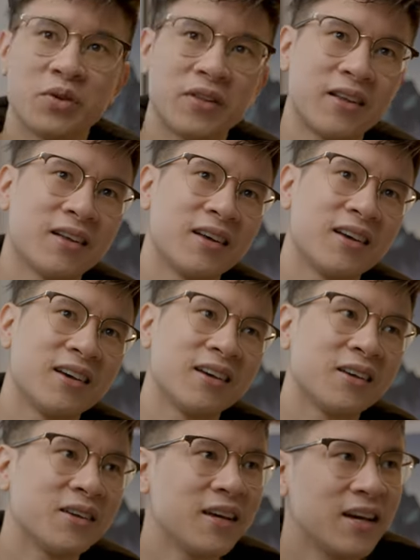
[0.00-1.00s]
will
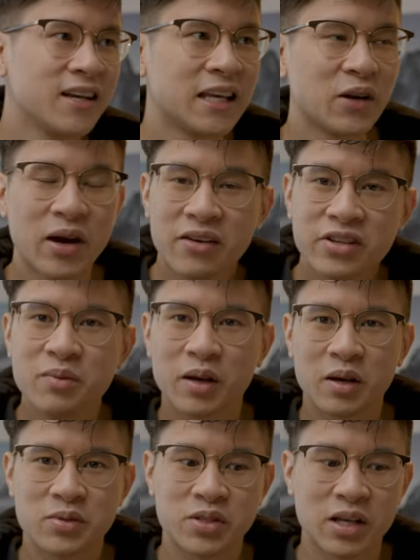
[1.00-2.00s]
the you know NFT
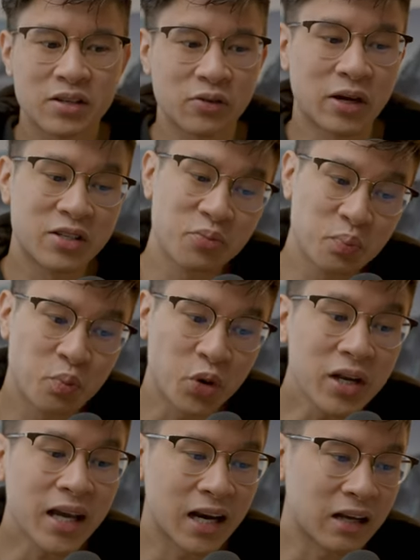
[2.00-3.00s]
become successful? It's
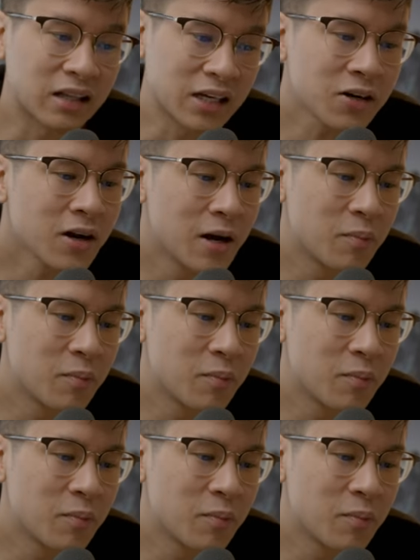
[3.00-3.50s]
pretty unclear,